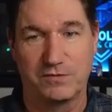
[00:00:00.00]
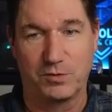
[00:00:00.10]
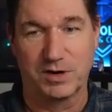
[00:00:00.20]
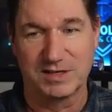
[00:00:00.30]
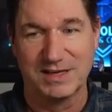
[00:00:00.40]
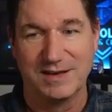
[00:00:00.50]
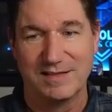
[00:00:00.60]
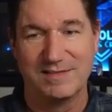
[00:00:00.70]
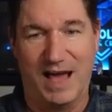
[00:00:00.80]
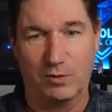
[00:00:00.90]
forks
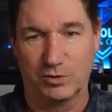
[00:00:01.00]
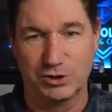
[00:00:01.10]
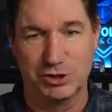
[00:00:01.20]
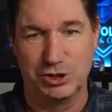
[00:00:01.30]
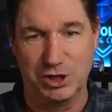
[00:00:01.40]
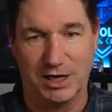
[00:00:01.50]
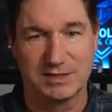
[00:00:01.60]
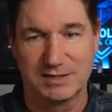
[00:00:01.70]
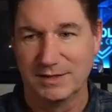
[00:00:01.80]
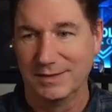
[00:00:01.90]
that were
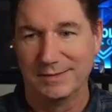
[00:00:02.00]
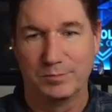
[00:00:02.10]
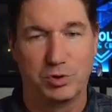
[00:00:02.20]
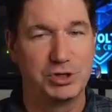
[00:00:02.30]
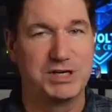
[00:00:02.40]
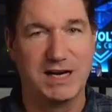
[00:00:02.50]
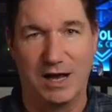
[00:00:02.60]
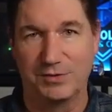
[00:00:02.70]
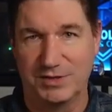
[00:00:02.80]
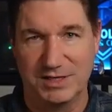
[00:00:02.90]
just pushing
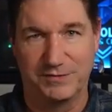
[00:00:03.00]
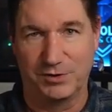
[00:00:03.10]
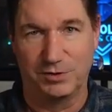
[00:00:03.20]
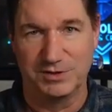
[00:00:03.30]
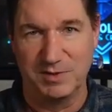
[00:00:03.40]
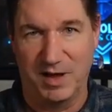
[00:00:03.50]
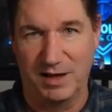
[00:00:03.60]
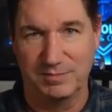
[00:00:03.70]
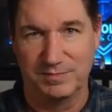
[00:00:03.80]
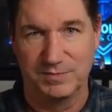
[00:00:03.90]
out the difficulty bomb.
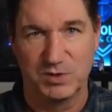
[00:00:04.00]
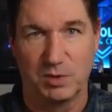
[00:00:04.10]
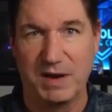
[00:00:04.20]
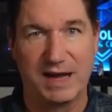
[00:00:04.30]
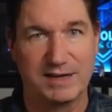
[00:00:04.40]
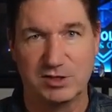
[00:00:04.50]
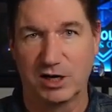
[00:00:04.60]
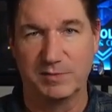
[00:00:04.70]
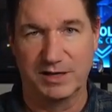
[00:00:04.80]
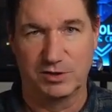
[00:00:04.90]
So I'm not going to talk
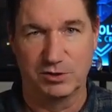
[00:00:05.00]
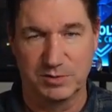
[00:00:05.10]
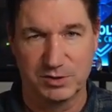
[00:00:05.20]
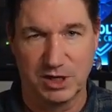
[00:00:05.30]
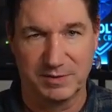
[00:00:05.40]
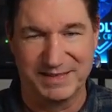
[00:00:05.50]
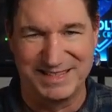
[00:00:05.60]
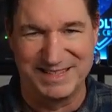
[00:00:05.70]
about those. I'm going to talk about the